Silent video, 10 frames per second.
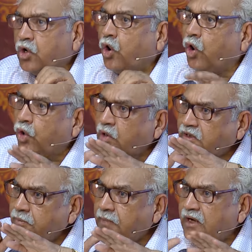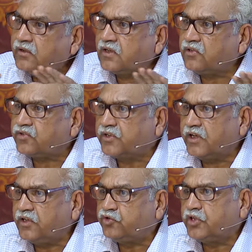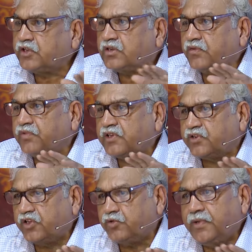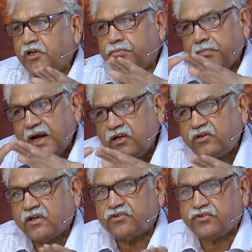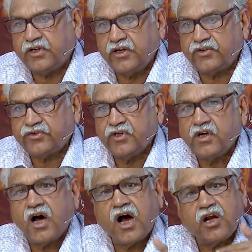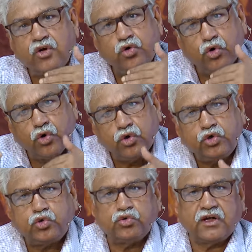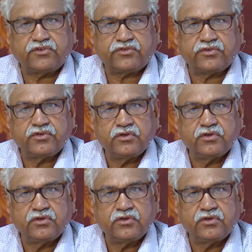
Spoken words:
All the mental states, chitta vrittis means mental states, are known to us.